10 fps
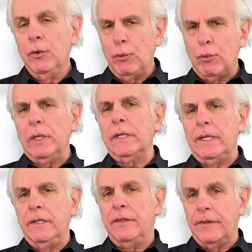
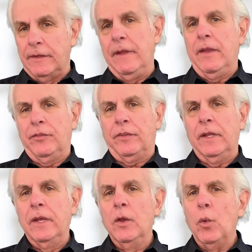really to the test.
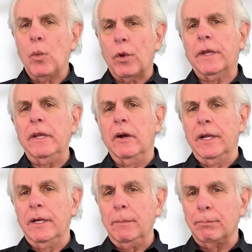Working
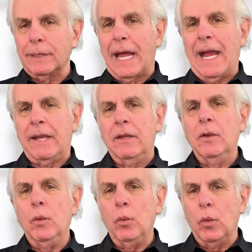on black
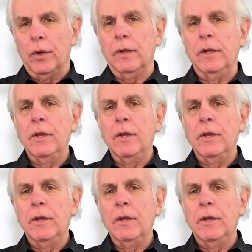water,